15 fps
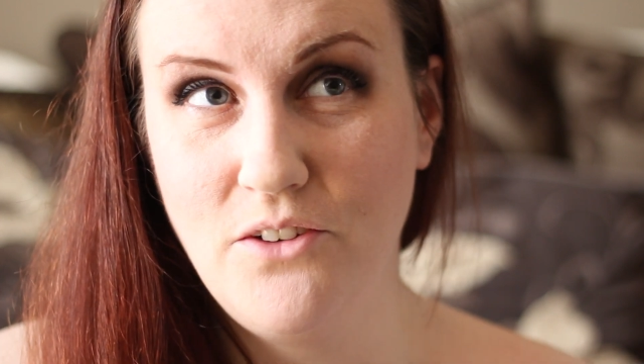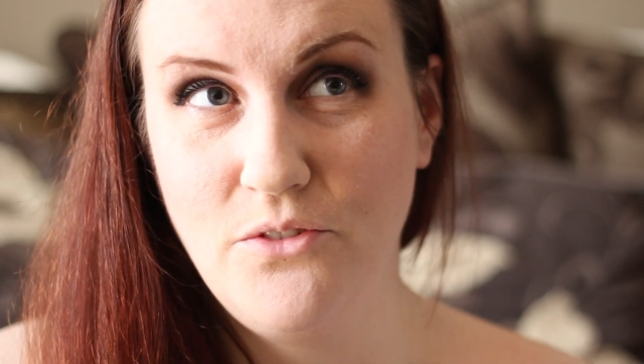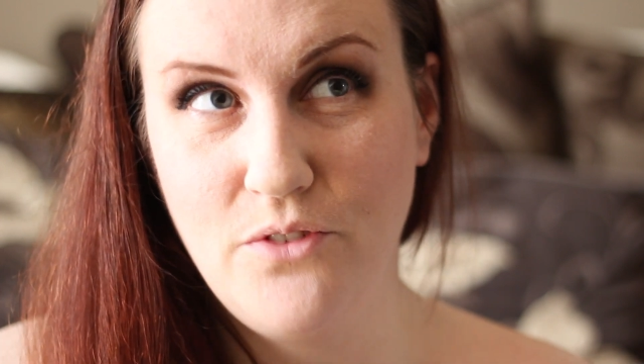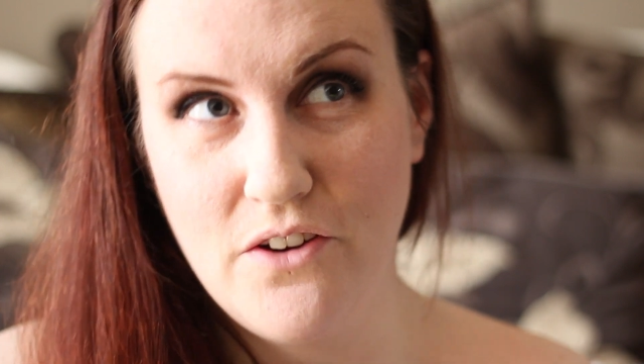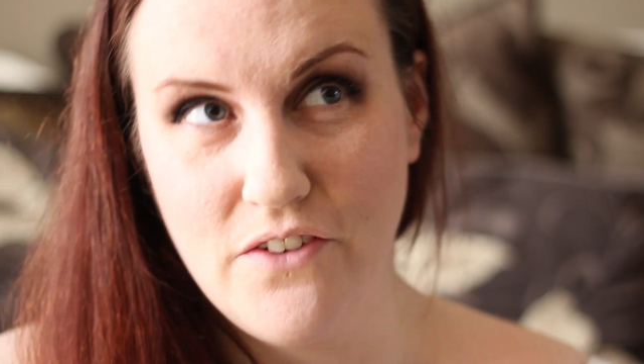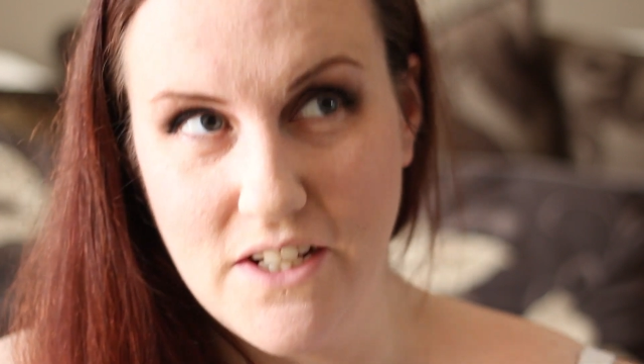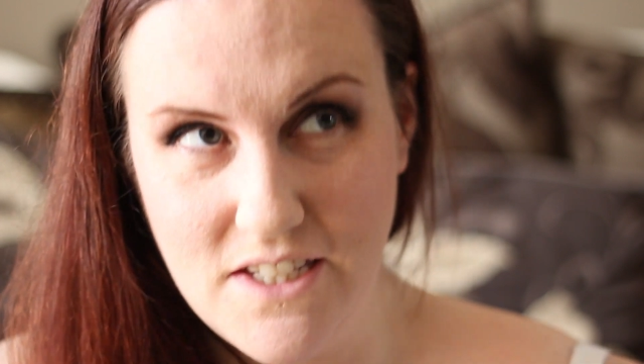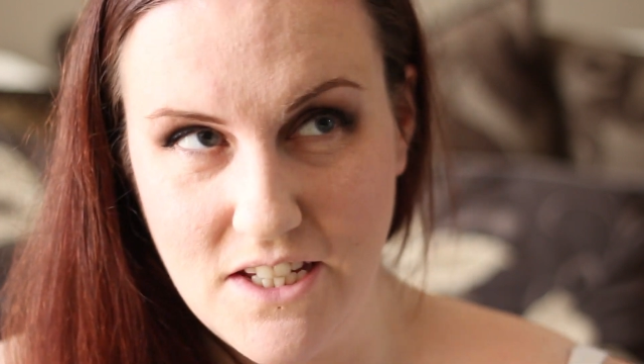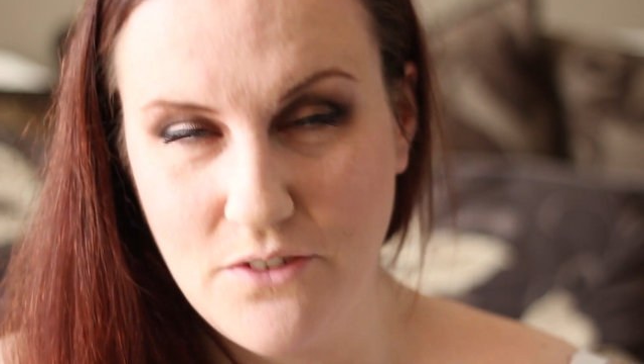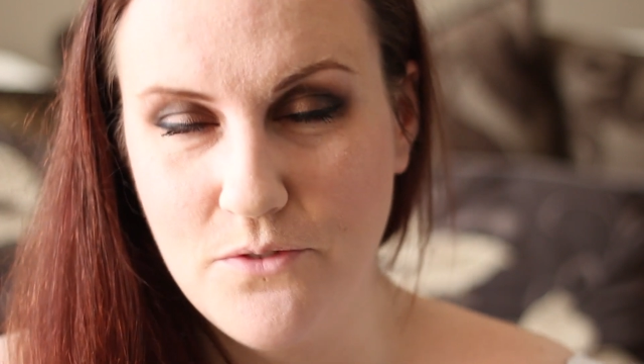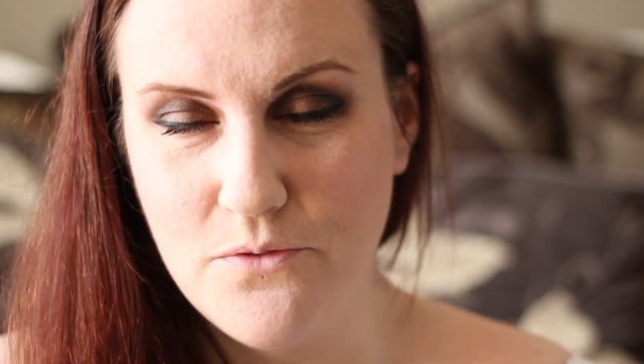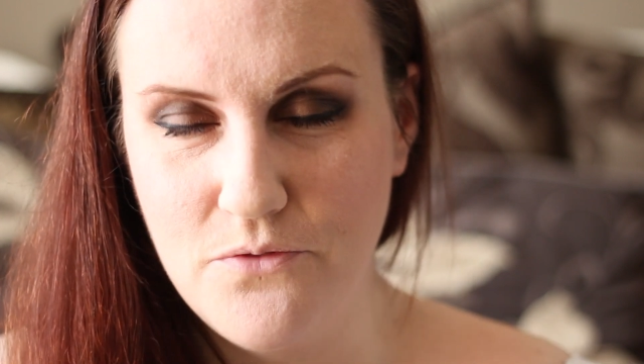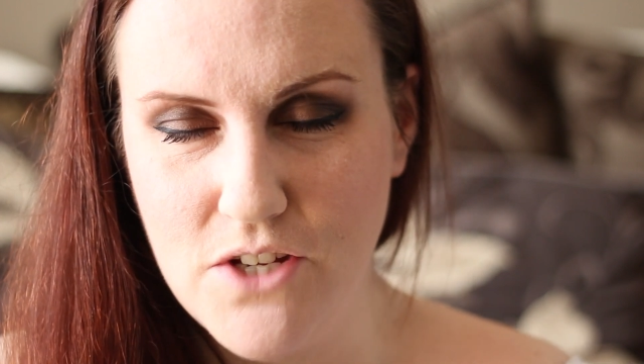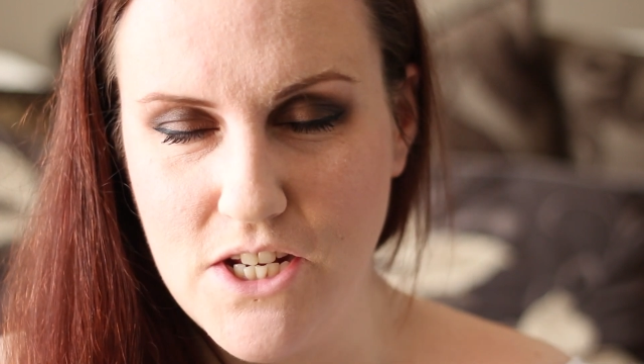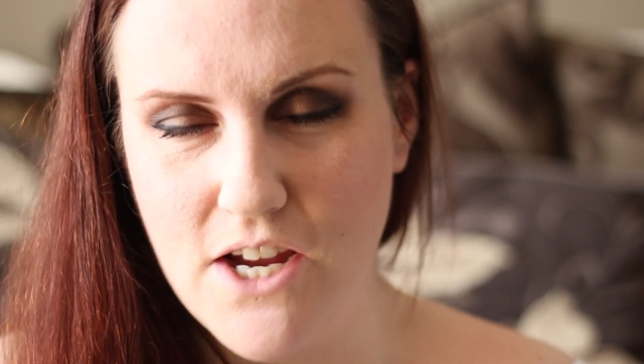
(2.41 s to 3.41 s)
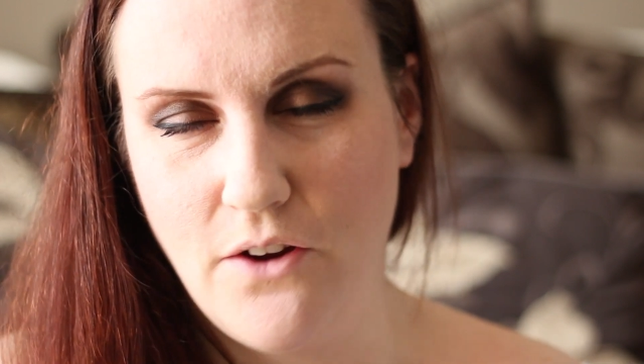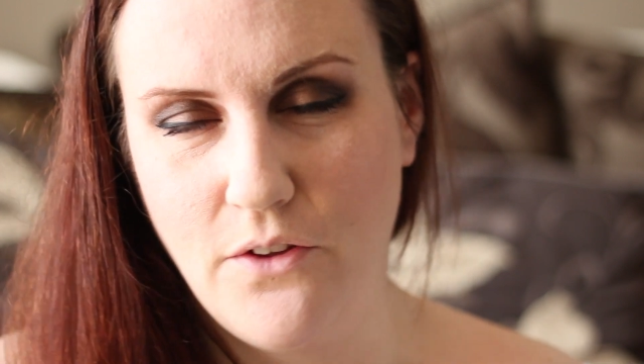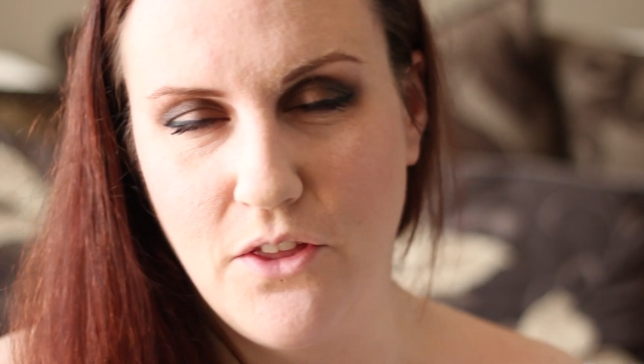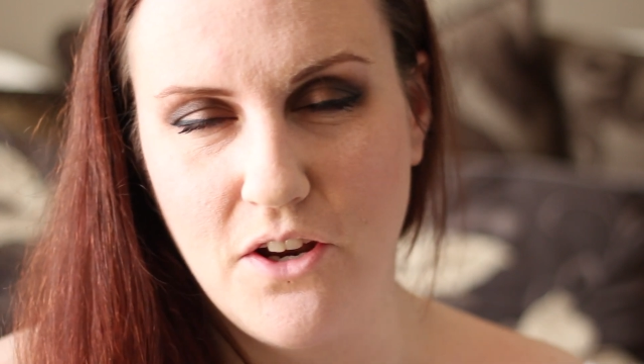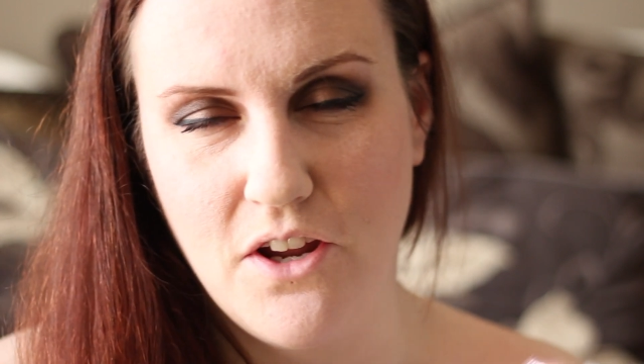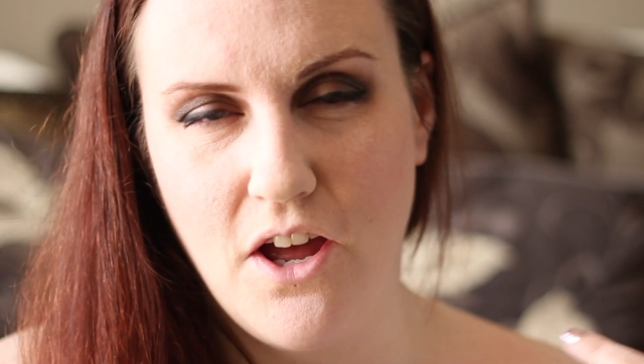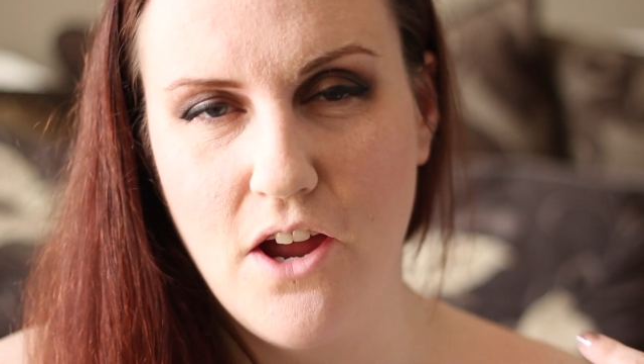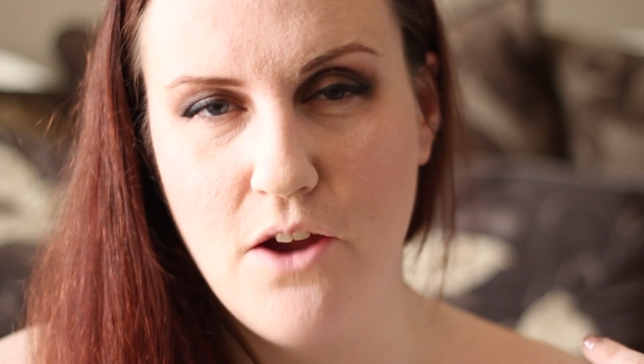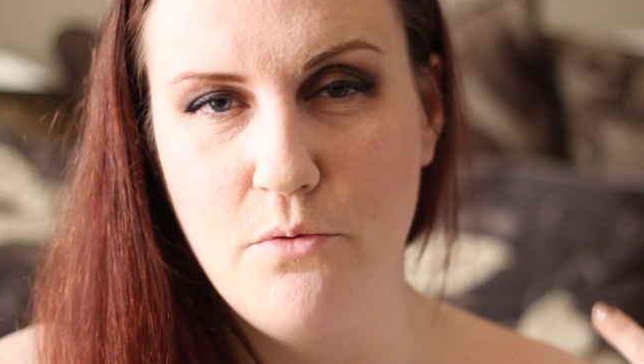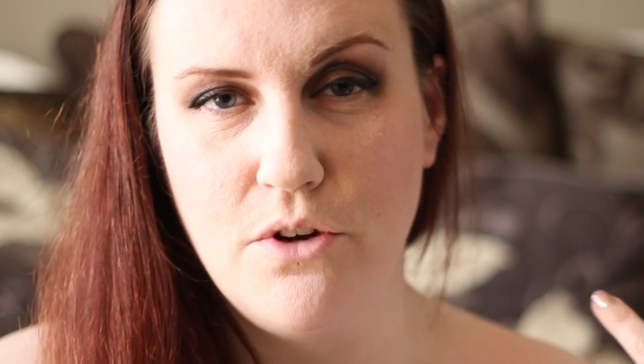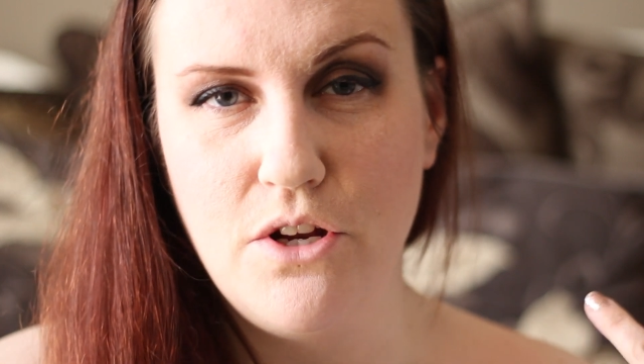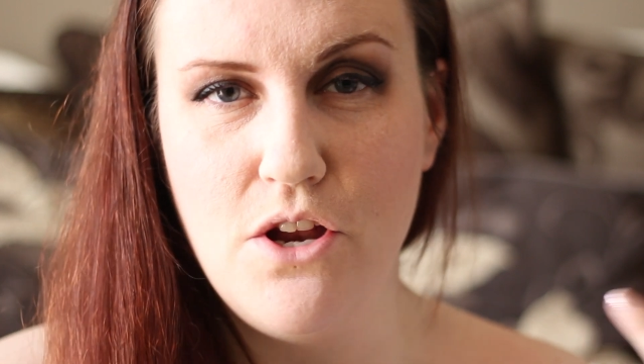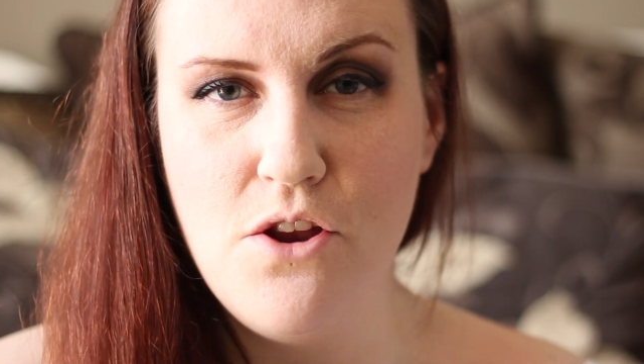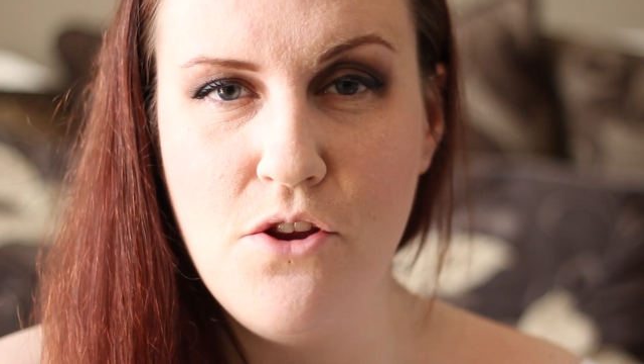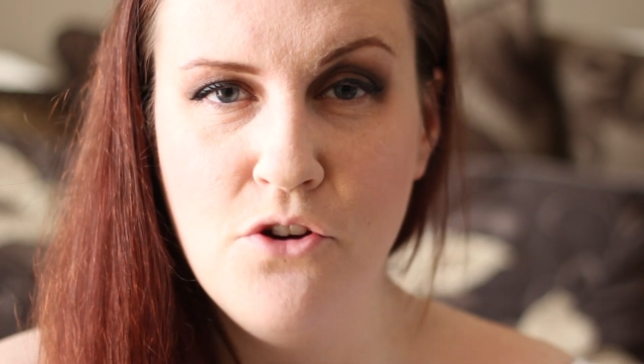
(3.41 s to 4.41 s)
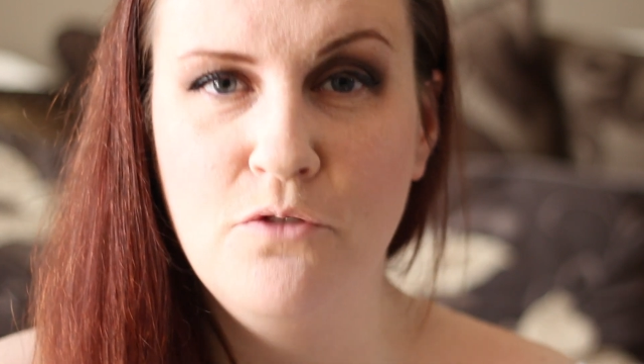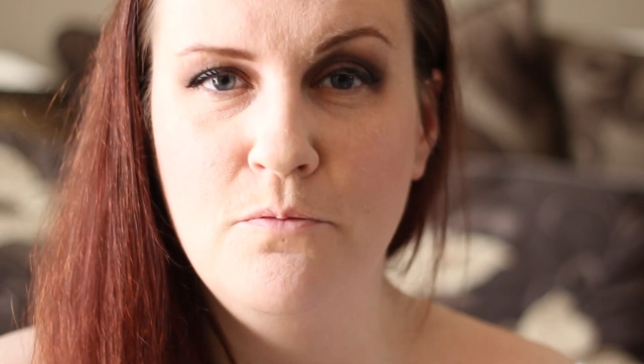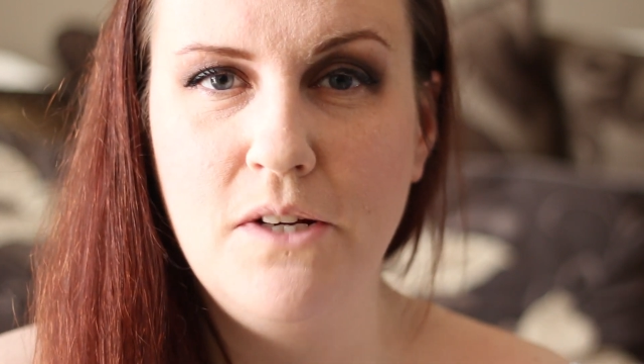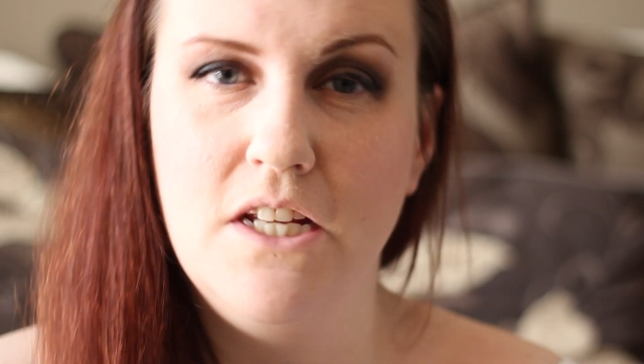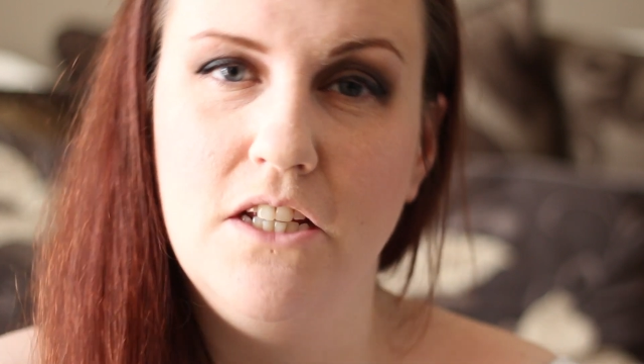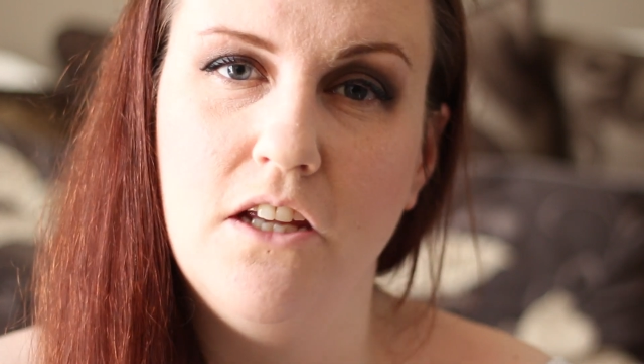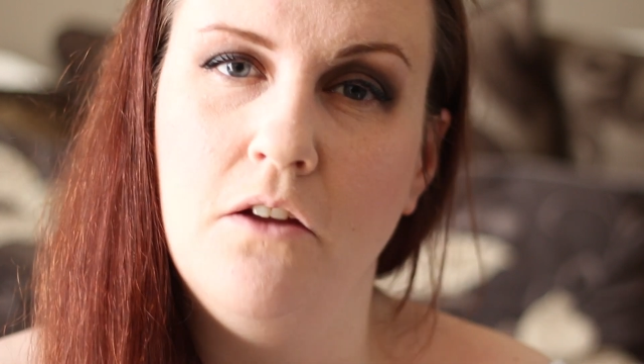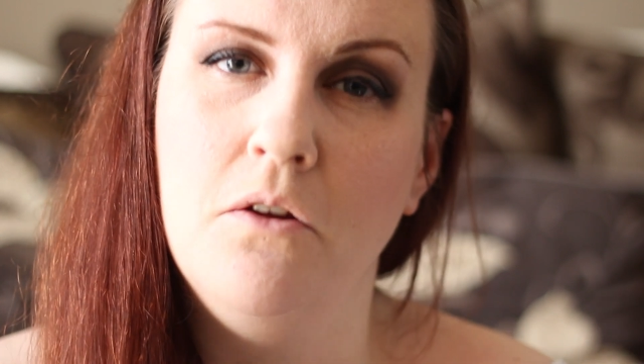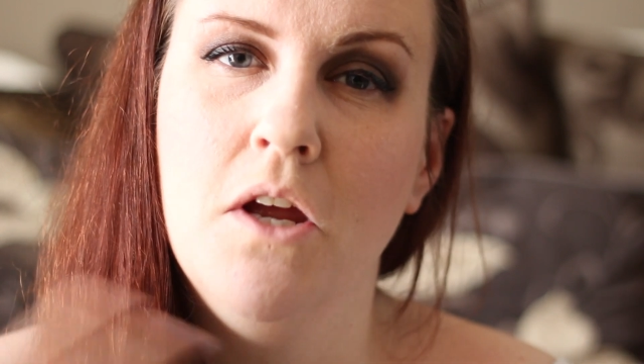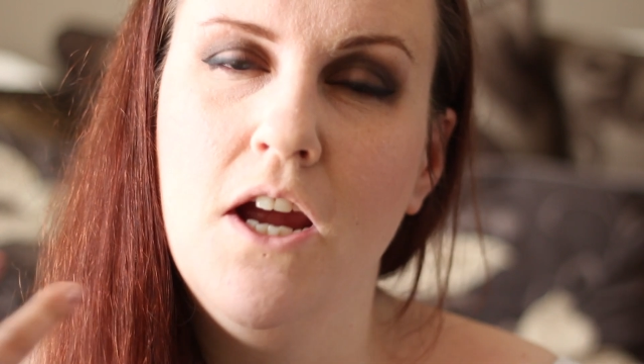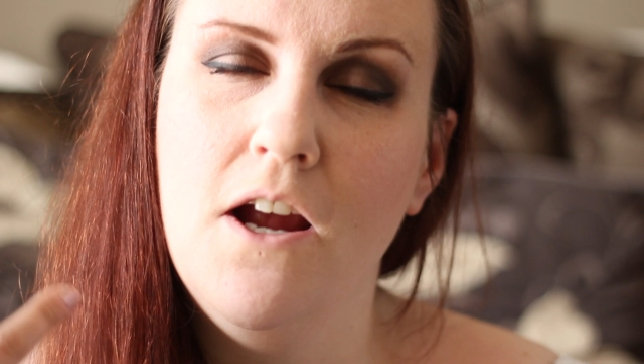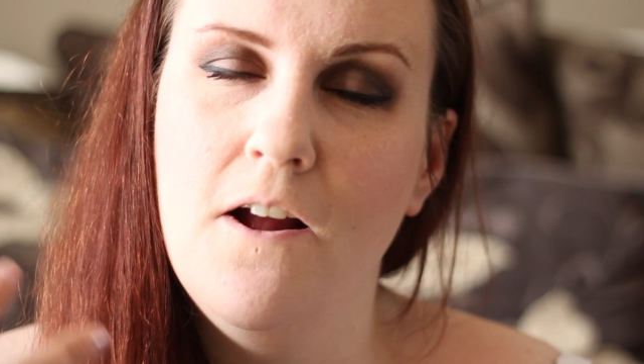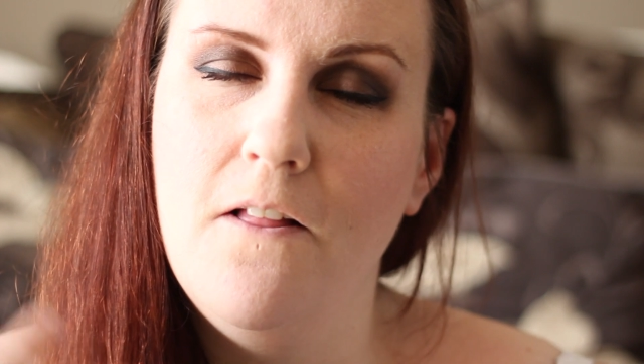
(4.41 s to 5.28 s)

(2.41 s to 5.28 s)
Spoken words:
and very different video than I would normally do.